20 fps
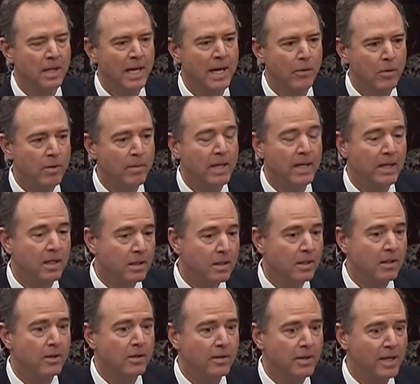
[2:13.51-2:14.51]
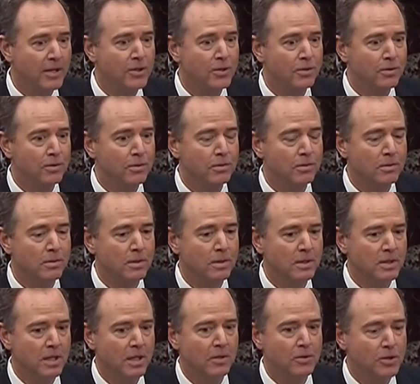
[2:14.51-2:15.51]
And we make it clear to the National
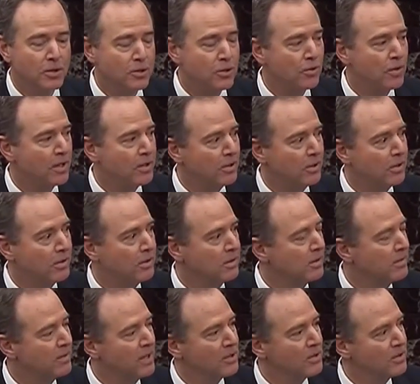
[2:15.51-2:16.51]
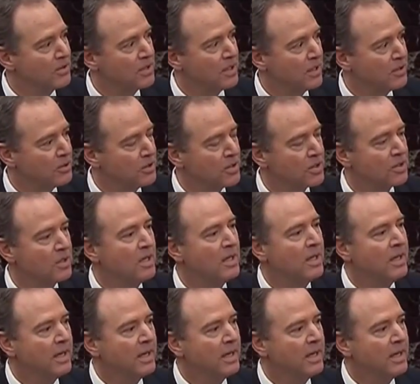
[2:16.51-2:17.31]
Intelligence Director of National Intelligence,